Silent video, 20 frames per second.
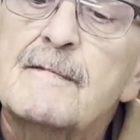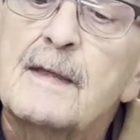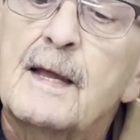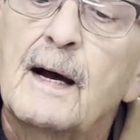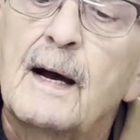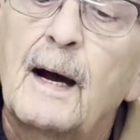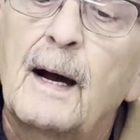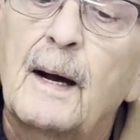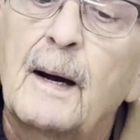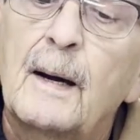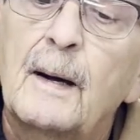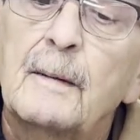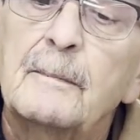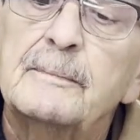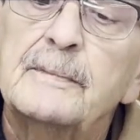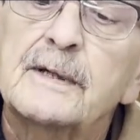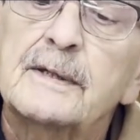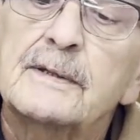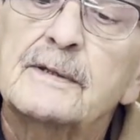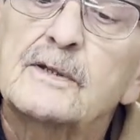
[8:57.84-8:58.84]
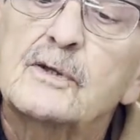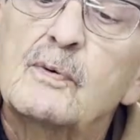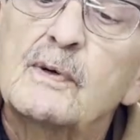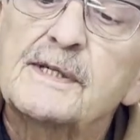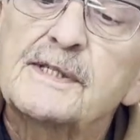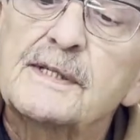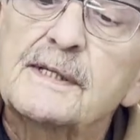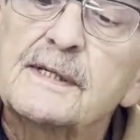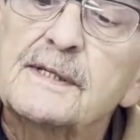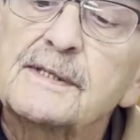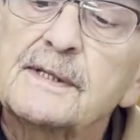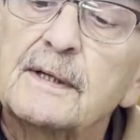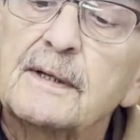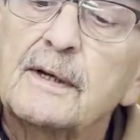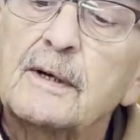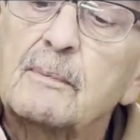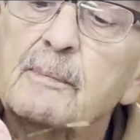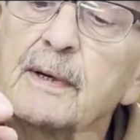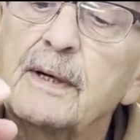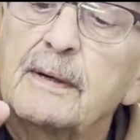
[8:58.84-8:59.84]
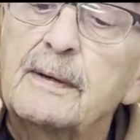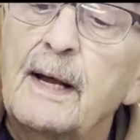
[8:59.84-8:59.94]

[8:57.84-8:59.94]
You can twist this a little bit.